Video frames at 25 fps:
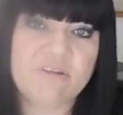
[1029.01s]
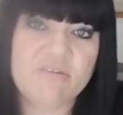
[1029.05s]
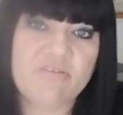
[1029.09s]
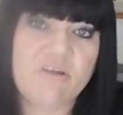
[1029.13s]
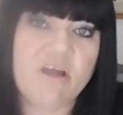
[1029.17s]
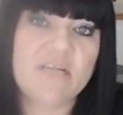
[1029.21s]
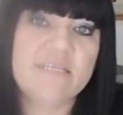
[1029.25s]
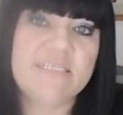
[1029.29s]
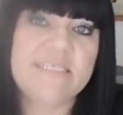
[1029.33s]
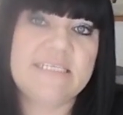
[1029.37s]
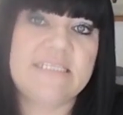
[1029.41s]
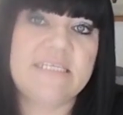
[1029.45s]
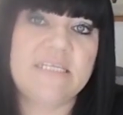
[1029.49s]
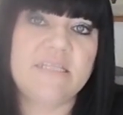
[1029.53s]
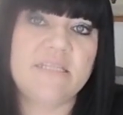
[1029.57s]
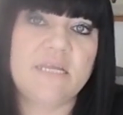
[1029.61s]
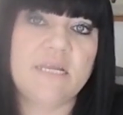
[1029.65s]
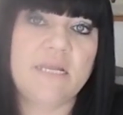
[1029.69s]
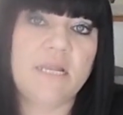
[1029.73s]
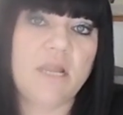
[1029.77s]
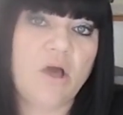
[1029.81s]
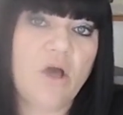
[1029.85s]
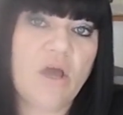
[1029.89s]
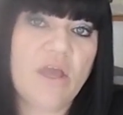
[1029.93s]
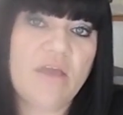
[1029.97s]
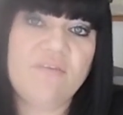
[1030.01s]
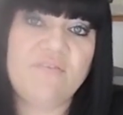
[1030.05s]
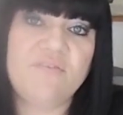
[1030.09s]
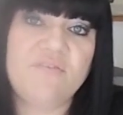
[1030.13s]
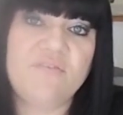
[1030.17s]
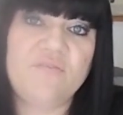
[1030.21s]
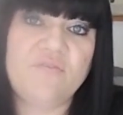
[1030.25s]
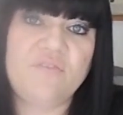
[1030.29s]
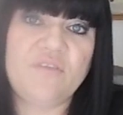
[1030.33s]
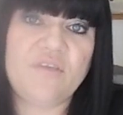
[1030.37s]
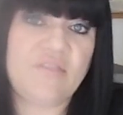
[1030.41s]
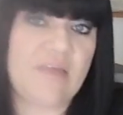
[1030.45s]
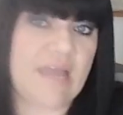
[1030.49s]
granted that the
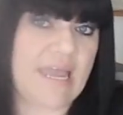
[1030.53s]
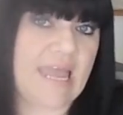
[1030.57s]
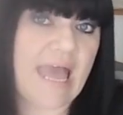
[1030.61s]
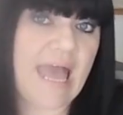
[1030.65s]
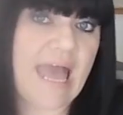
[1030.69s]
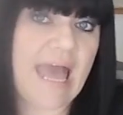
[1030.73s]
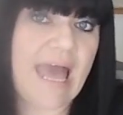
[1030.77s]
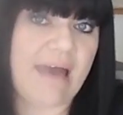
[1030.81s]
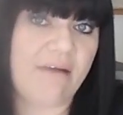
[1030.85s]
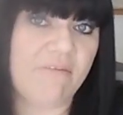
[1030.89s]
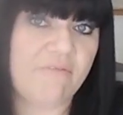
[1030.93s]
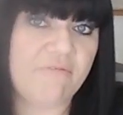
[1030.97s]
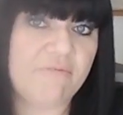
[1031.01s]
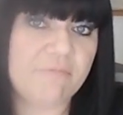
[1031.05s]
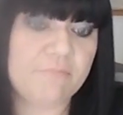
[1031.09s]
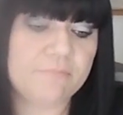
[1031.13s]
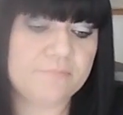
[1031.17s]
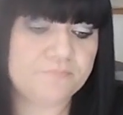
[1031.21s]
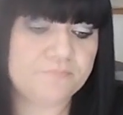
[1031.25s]
life that they have.